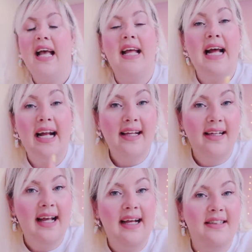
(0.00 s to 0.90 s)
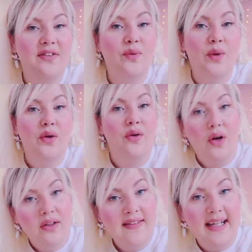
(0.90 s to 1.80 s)
and I can kind of work on
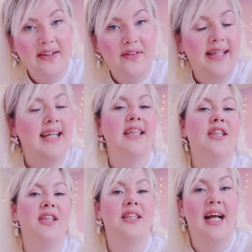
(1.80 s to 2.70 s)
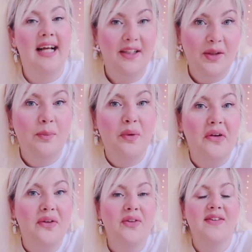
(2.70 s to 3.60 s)
content creation and new
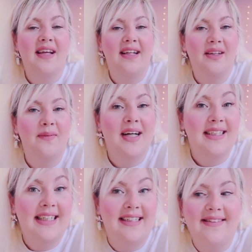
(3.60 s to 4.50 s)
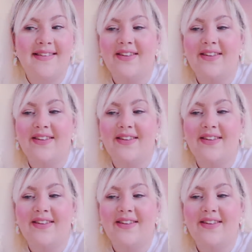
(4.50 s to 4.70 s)
products and new ideas.